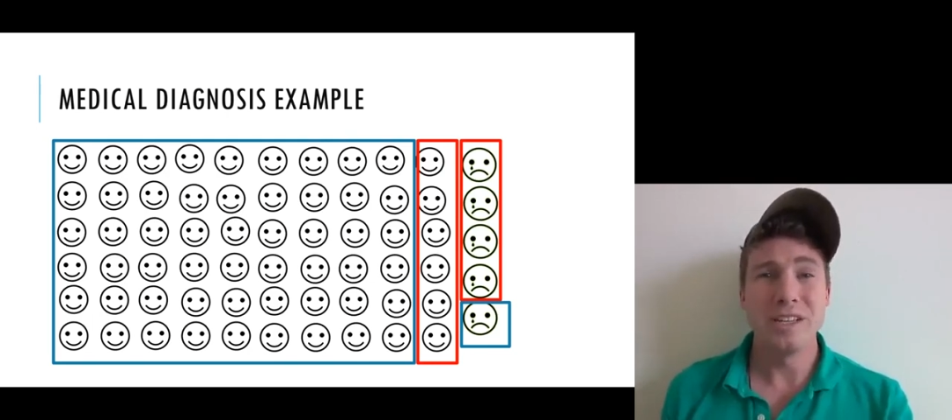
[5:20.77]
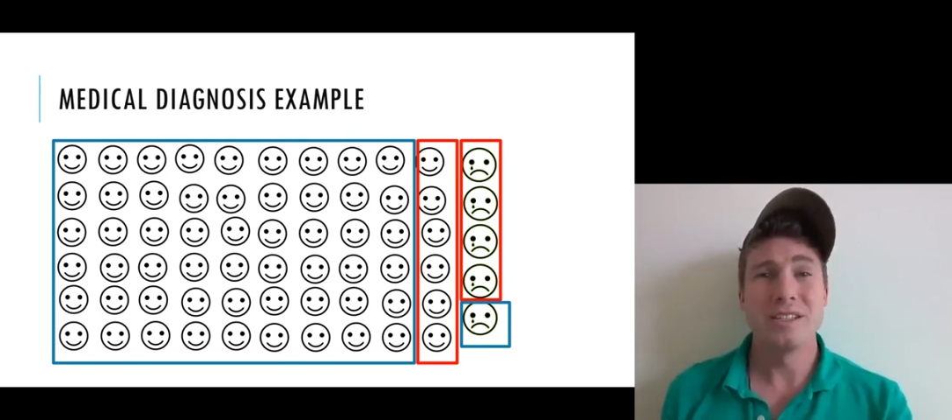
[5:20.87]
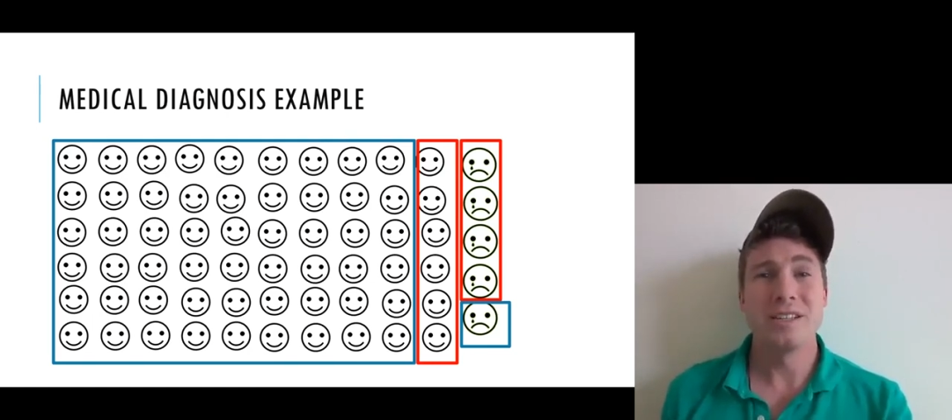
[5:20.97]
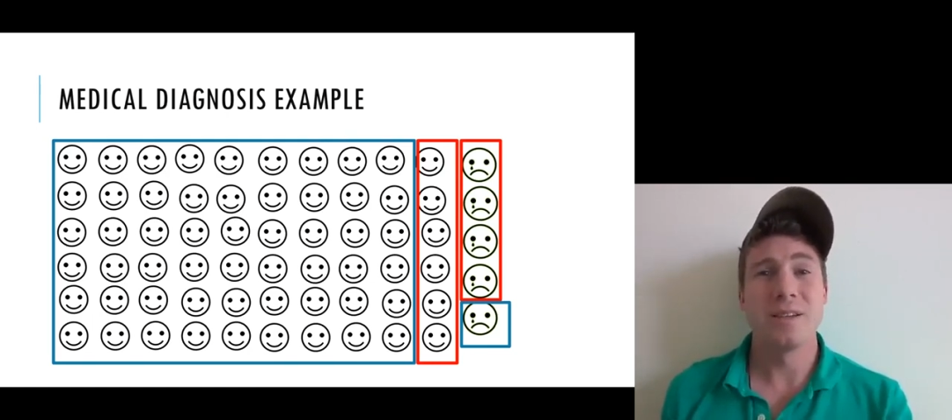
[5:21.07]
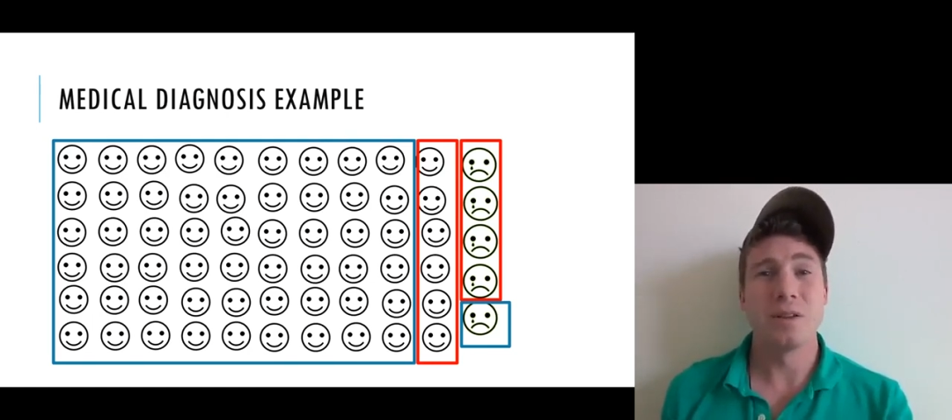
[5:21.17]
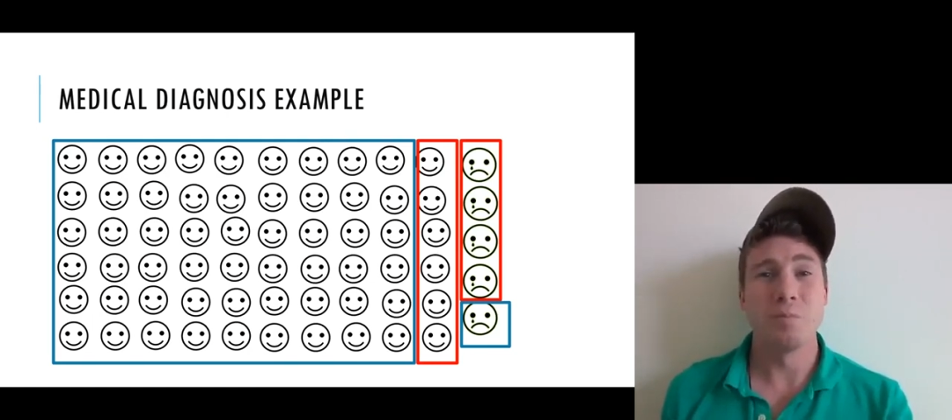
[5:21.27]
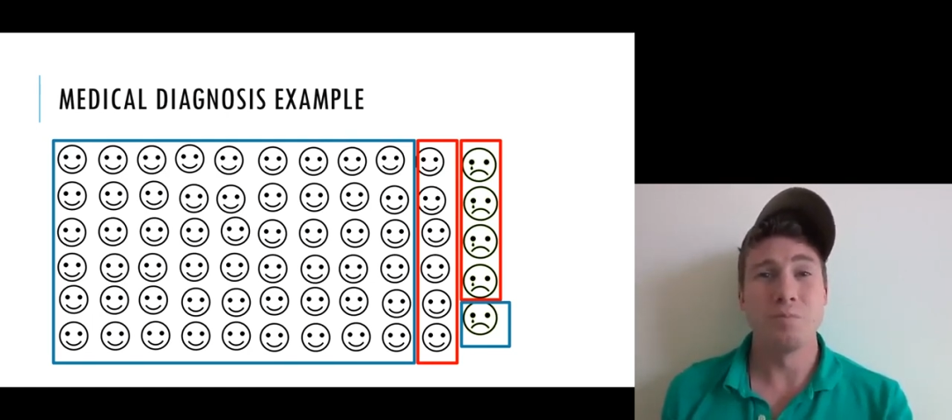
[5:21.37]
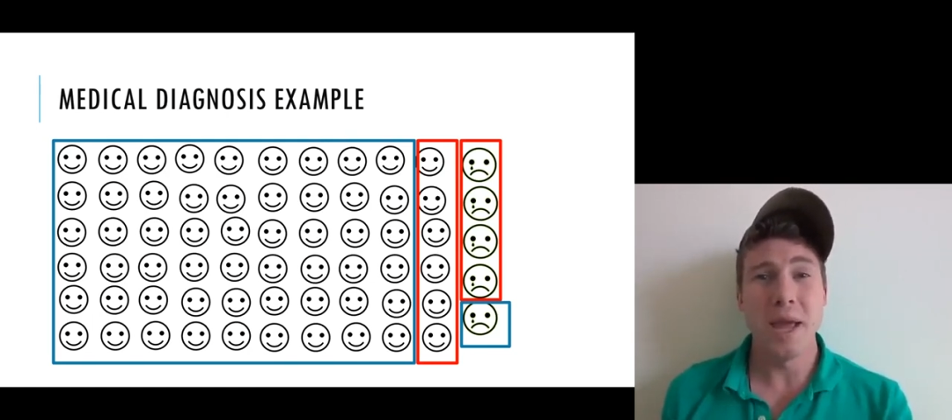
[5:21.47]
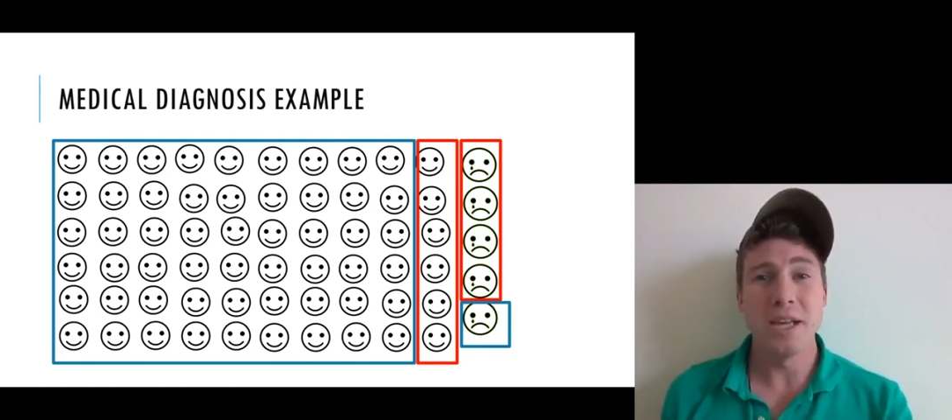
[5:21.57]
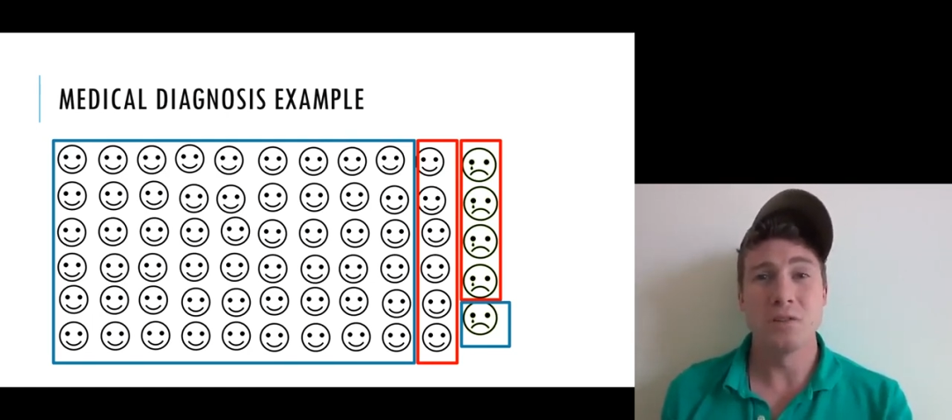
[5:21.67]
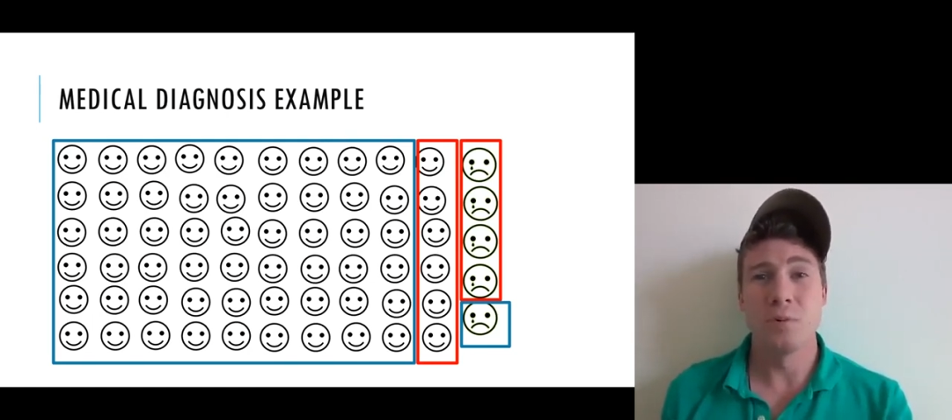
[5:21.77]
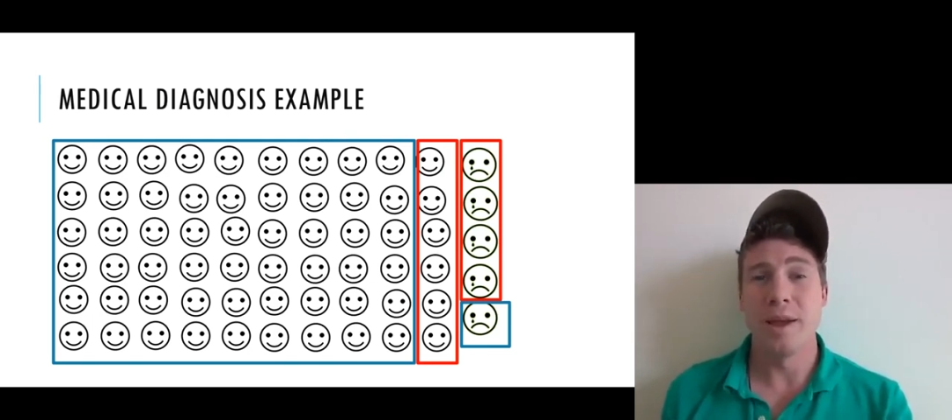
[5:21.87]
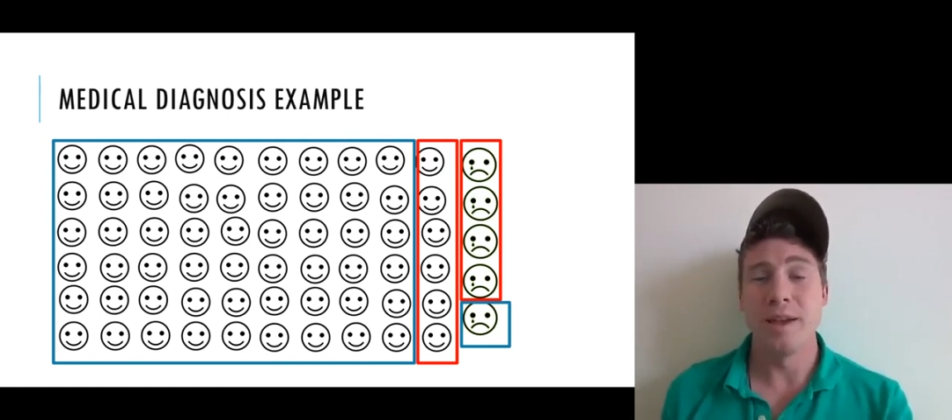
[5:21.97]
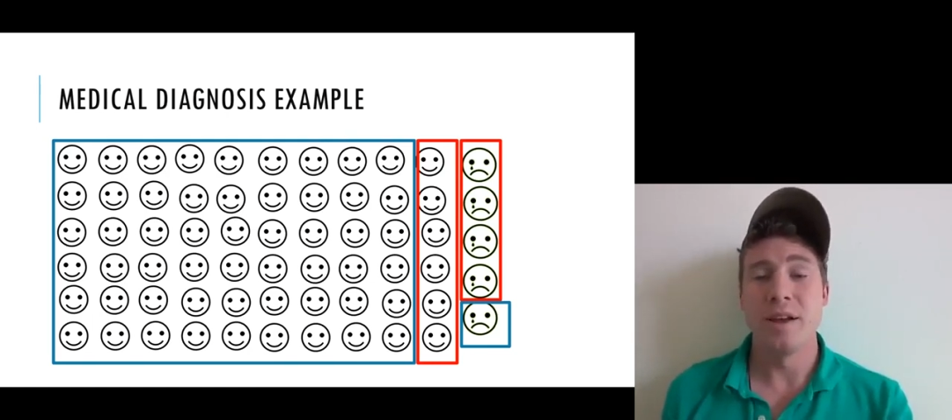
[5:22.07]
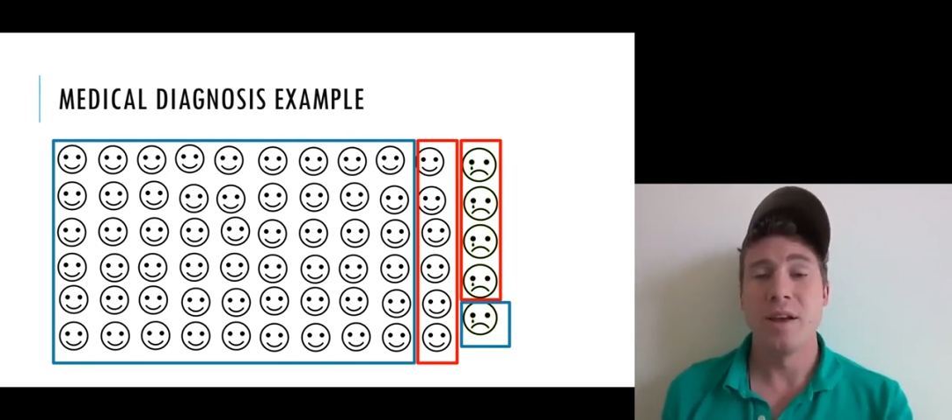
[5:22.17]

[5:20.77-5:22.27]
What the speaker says: is that the base rate